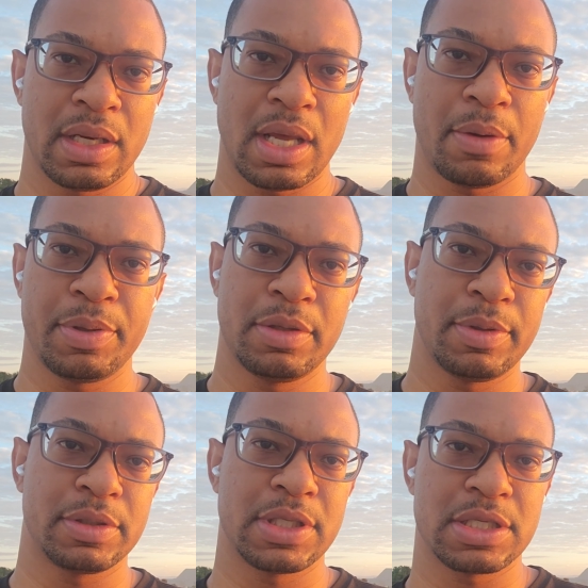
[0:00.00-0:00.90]
Now,
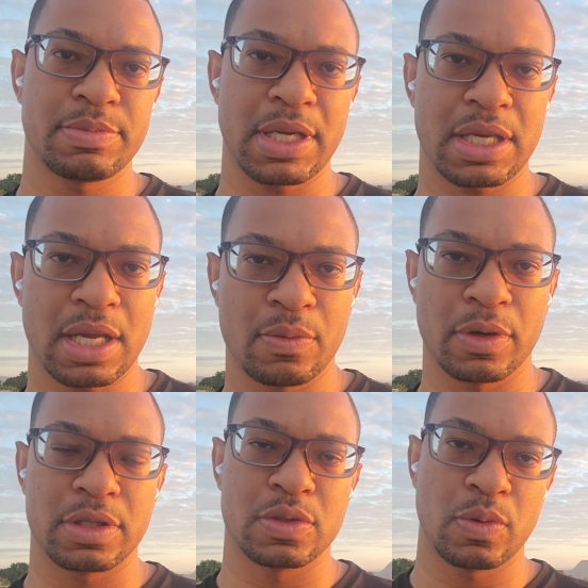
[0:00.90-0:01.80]
Peterbilt does make
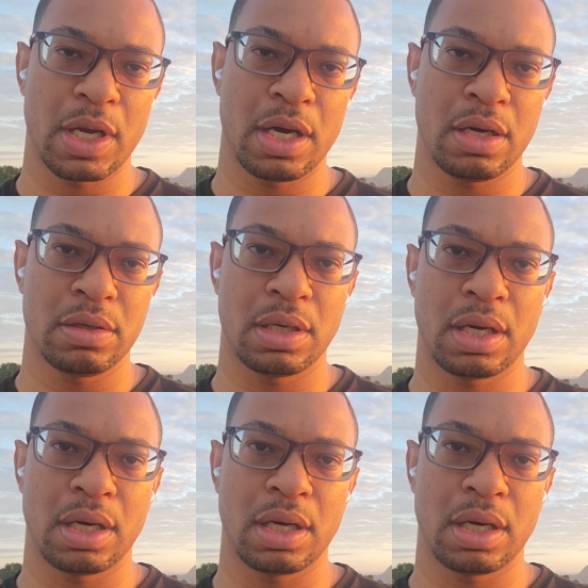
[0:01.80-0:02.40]
Kenworth as well.